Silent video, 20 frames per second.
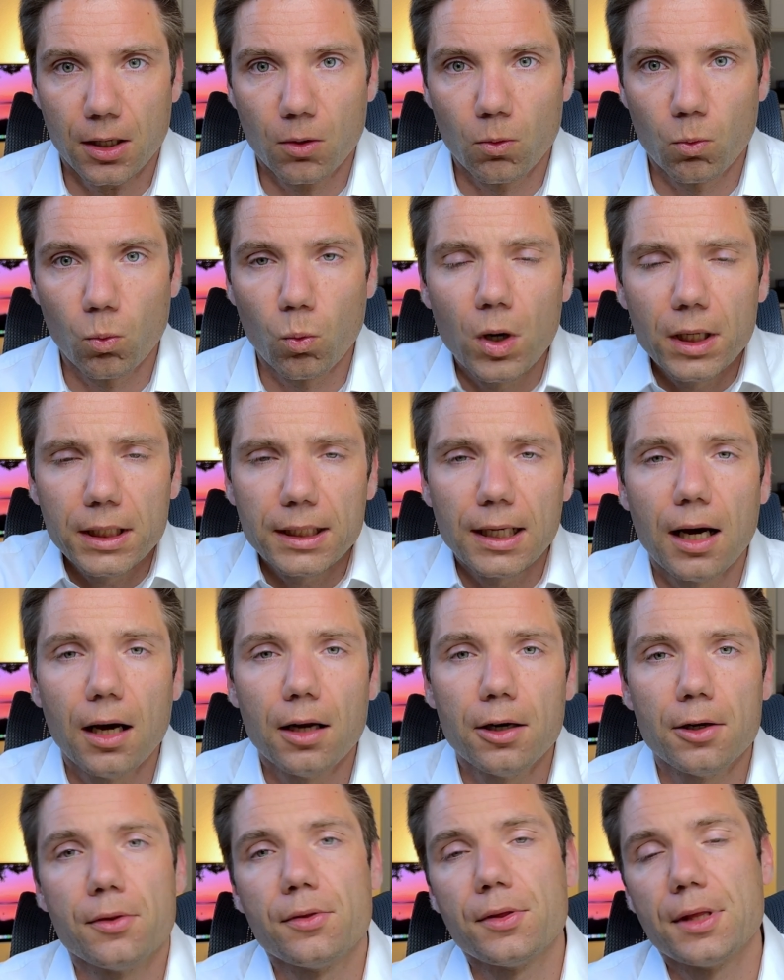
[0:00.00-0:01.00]
What are
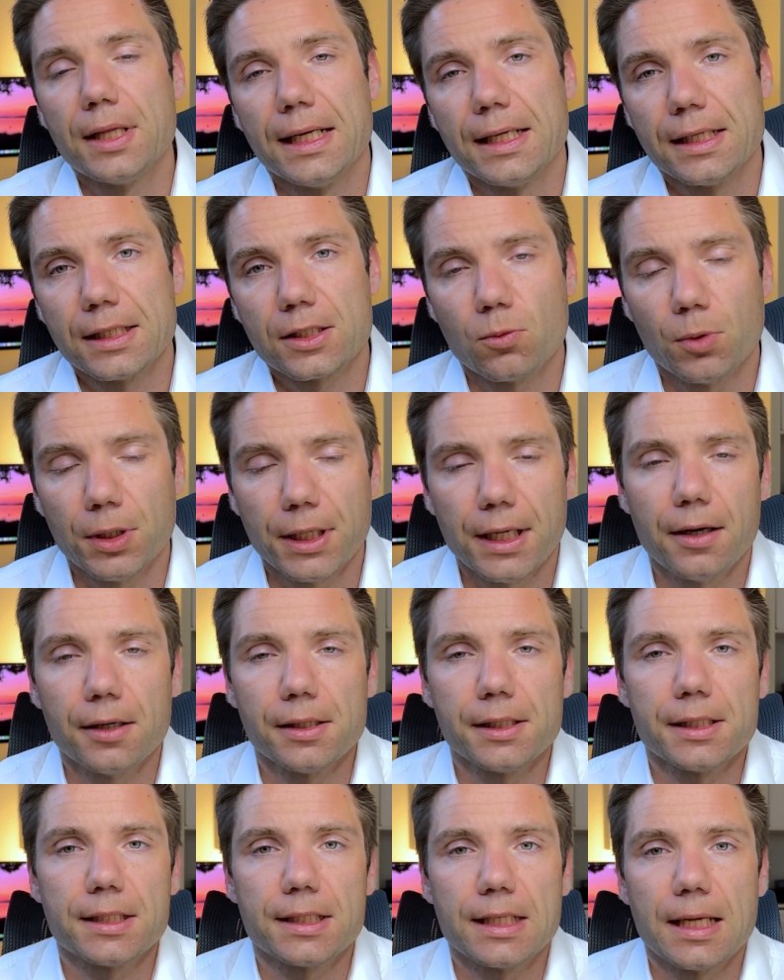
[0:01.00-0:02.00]
the things, what are the
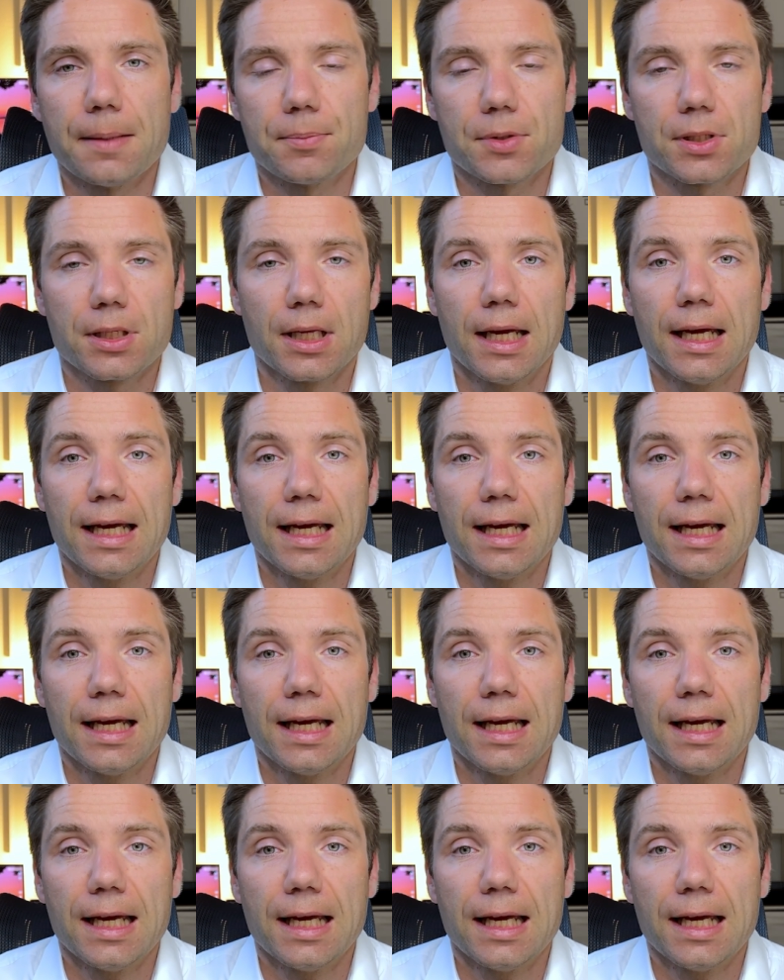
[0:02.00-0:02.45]
steps